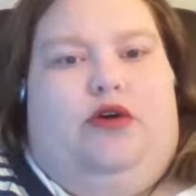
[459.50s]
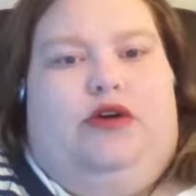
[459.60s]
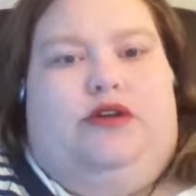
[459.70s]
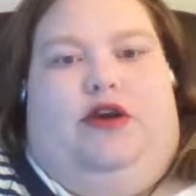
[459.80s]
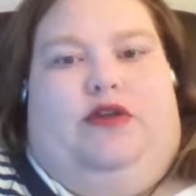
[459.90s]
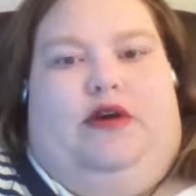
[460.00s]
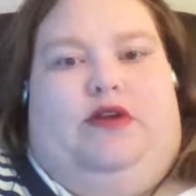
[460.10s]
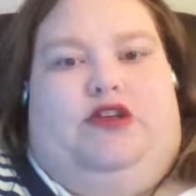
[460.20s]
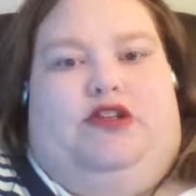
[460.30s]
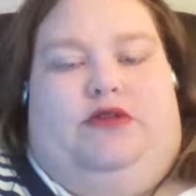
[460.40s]
you know,
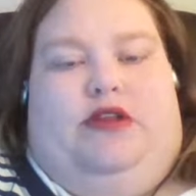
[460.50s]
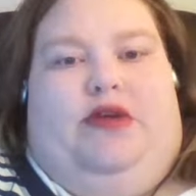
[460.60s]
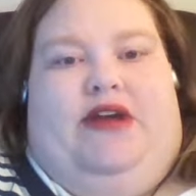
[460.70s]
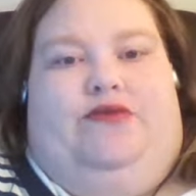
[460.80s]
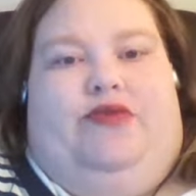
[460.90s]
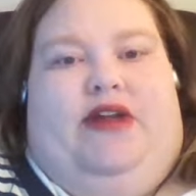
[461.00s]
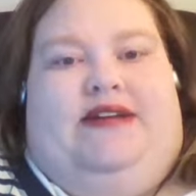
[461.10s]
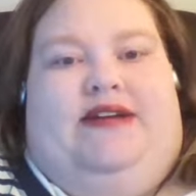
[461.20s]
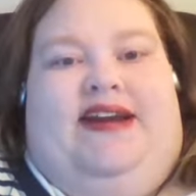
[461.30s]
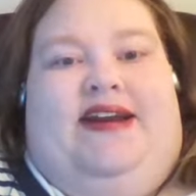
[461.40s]
their their brand for
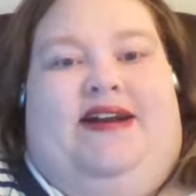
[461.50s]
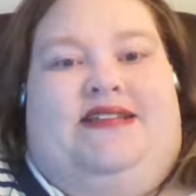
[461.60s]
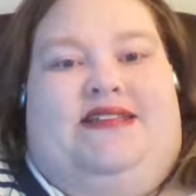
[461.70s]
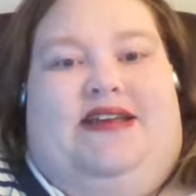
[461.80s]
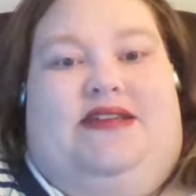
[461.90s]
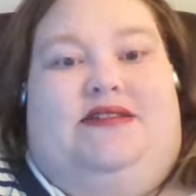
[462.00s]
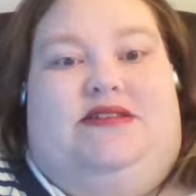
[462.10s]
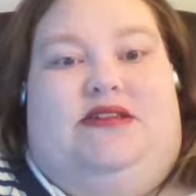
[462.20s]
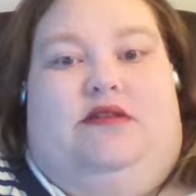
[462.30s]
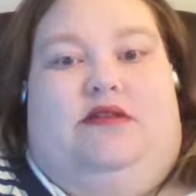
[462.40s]
like 99 cents
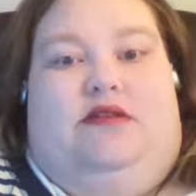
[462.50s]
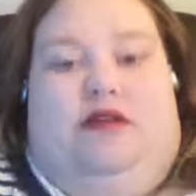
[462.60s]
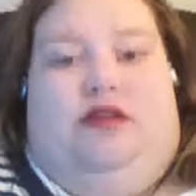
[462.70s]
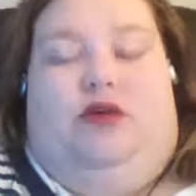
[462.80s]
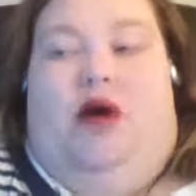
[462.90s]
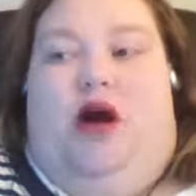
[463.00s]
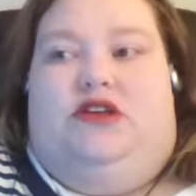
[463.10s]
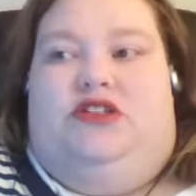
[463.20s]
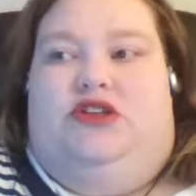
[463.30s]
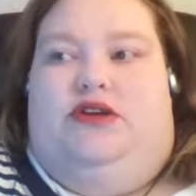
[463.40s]
in, in a little
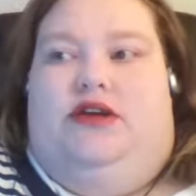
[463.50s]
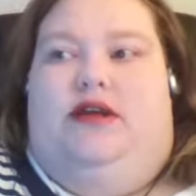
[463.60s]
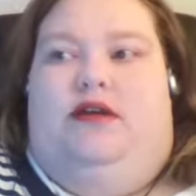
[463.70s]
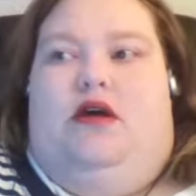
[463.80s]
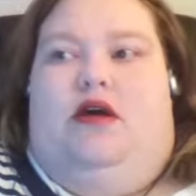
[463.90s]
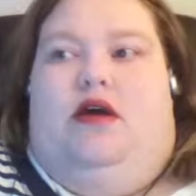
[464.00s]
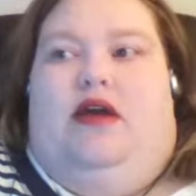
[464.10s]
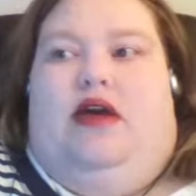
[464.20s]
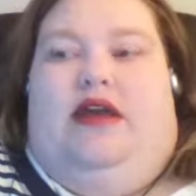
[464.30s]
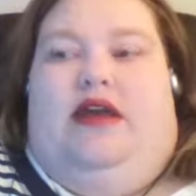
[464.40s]
box you get,
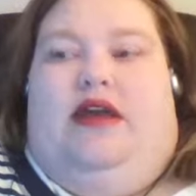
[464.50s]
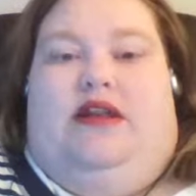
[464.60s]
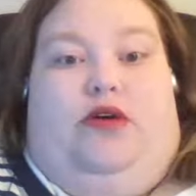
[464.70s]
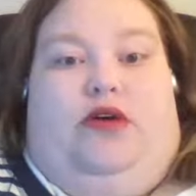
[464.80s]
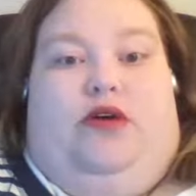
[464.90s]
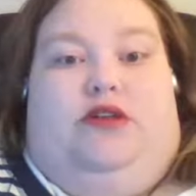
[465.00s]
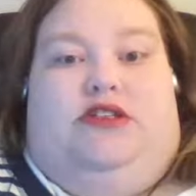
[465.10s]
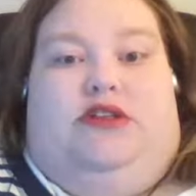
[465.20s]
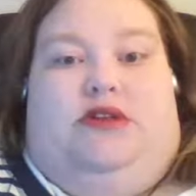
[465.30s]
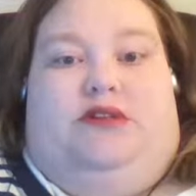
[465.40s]
and it's the yogurt,
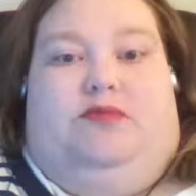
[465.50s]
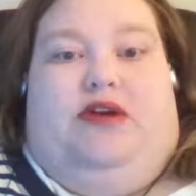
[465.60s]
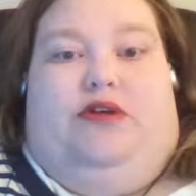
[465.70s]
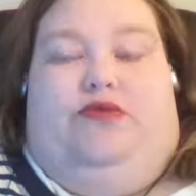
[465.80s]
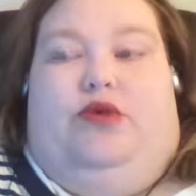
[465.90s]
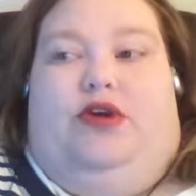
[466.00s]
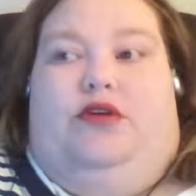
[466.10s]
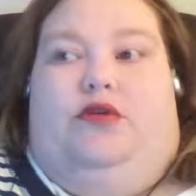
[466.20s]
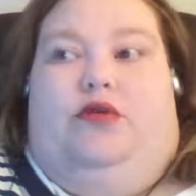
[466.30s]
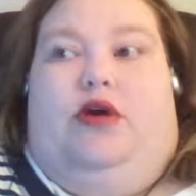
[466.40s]
so it's better for
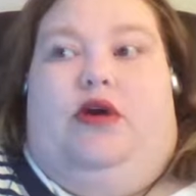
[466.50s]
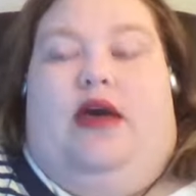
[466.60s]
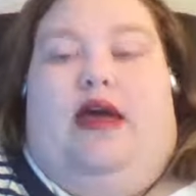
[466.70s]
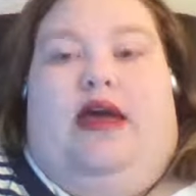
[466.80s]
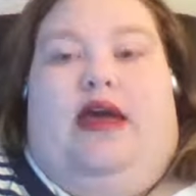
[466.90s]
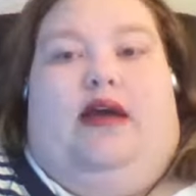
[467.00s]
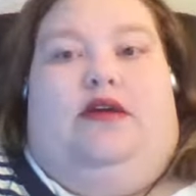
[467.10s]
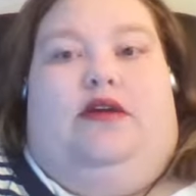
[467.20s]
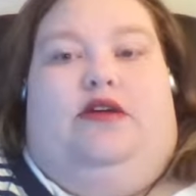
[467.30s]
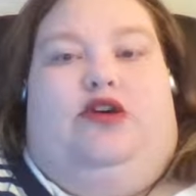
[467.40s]
you. And I,
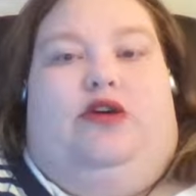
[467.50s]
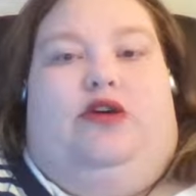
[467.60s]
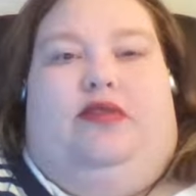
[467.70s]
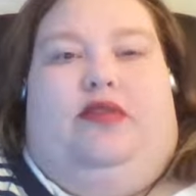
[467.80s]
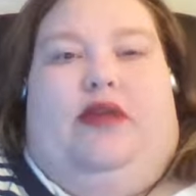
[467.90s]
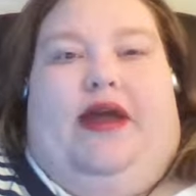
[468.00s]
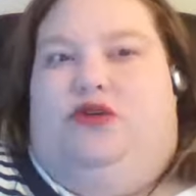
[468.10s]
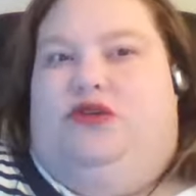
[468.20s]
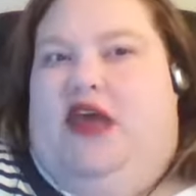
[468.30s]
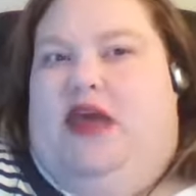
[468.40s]
you could put like
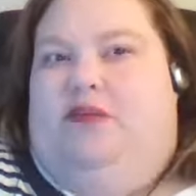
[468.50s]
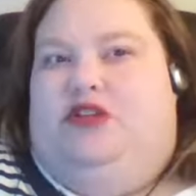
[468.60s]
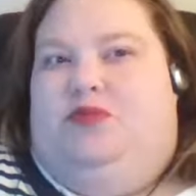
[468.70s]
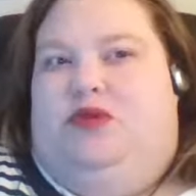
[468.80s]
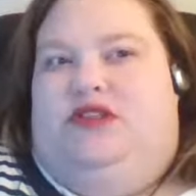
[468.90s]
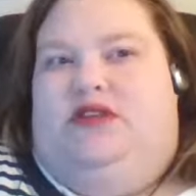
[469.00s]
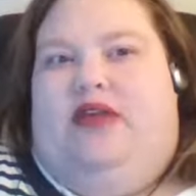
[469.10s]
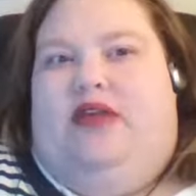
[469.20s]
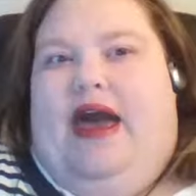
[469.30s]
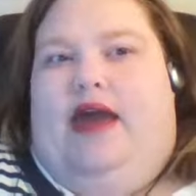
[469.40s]
two tablespoons of
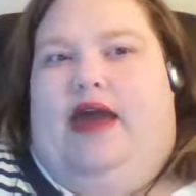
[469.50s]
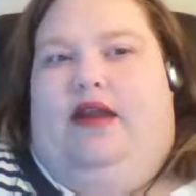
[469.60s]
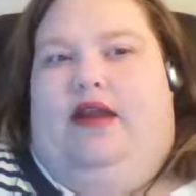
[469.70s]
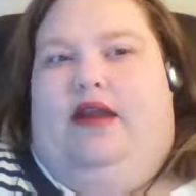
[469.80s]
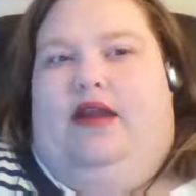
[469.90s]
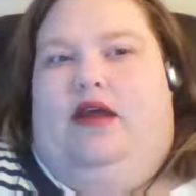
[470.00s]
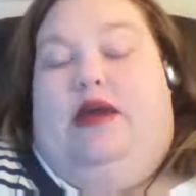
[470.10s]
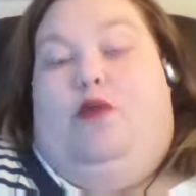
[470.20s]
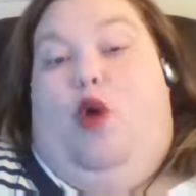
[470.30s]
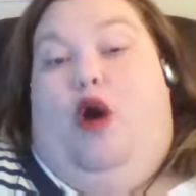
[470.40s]
that in
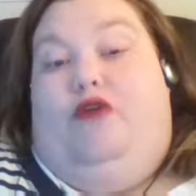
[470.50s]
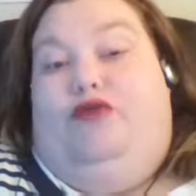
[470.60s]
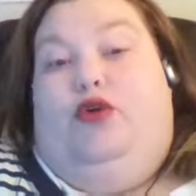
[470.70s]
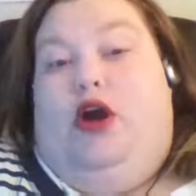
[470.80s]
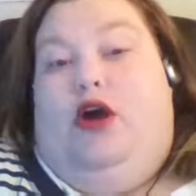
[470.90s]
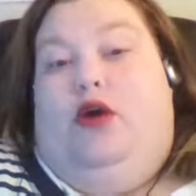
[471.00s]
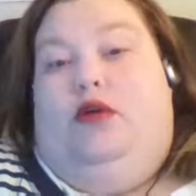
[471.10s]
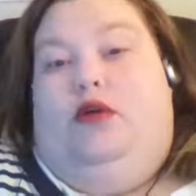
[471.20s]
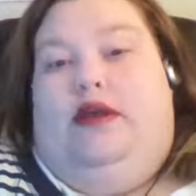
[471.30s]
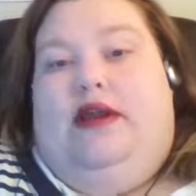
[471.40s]
a waffle
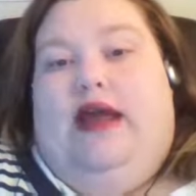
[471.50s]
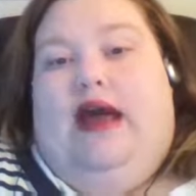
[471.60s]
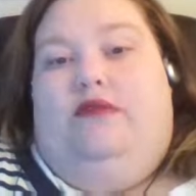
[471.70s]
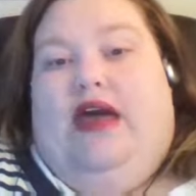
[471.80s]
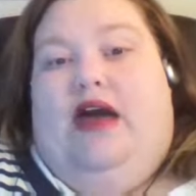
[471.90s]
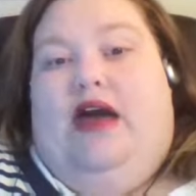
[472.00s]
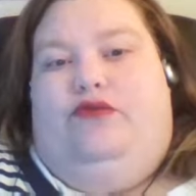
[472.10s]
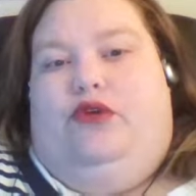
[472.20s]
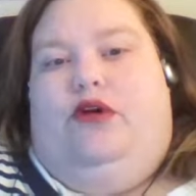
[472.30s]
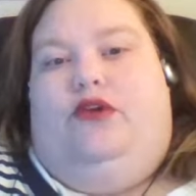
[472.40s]
cone and have that
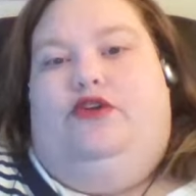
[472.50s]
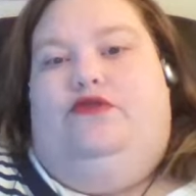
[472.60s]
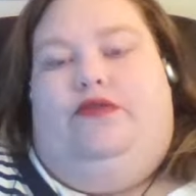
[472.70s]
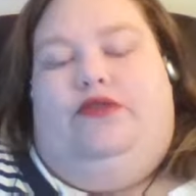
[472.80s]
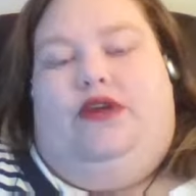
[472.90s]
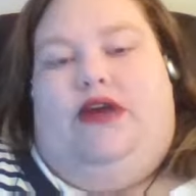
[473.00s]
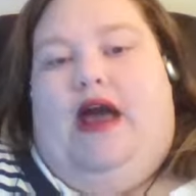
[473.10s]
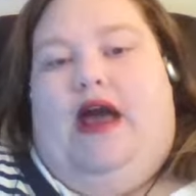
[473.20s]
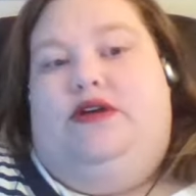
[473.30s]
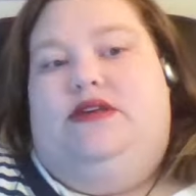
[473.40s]
for 150
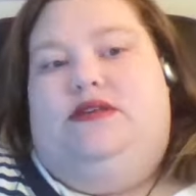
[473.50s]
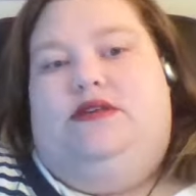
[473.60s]
calories.